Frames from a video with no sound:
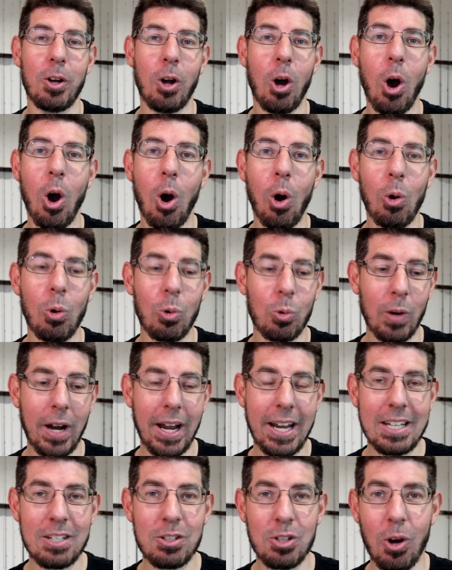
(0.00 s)
on a whole
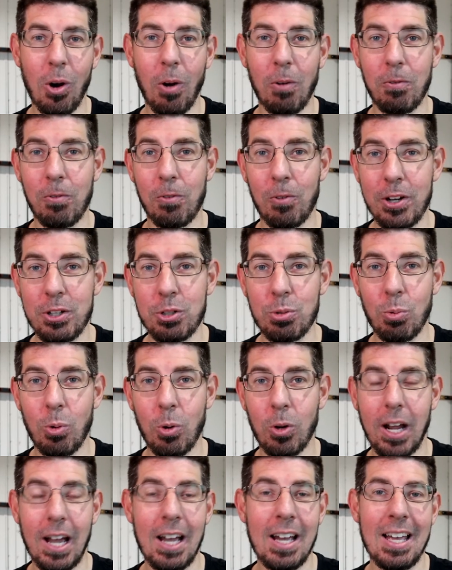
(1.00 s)
range of
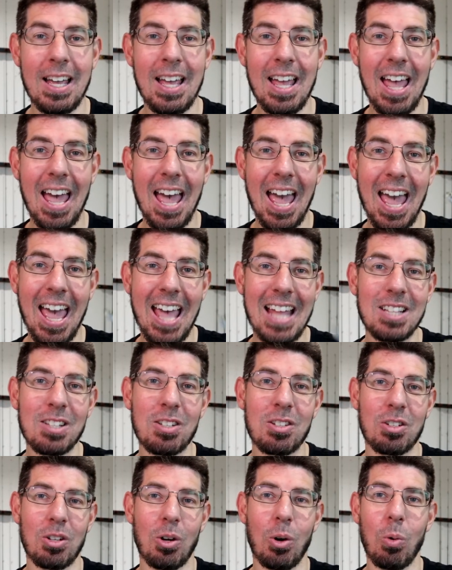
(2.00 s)
freshwater and
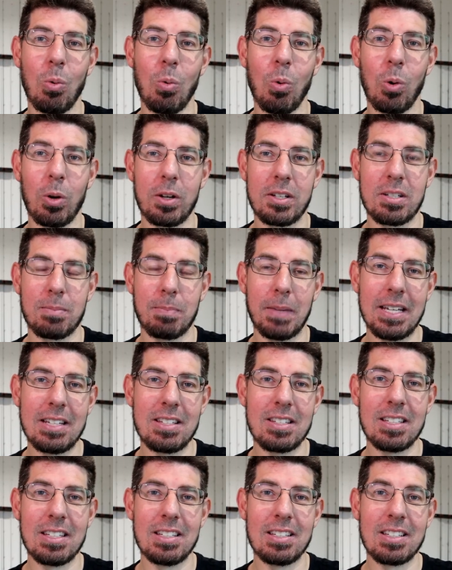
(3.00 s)
saltwater
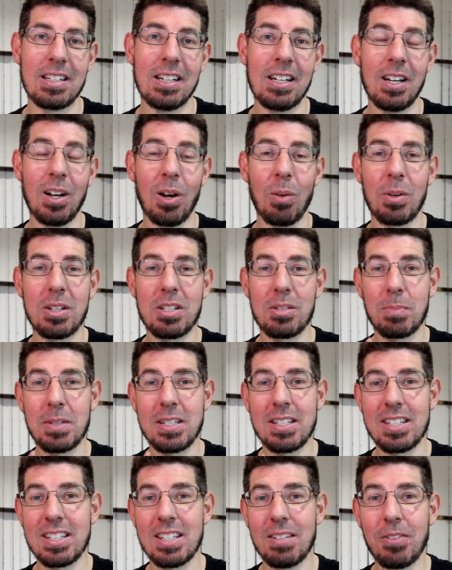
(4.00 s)
species. When
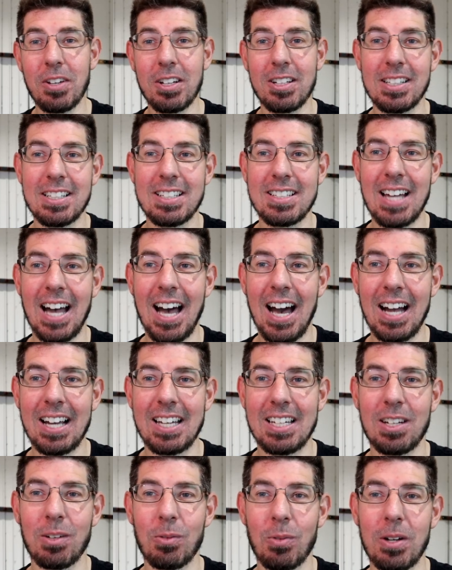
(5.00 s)
specifically targeting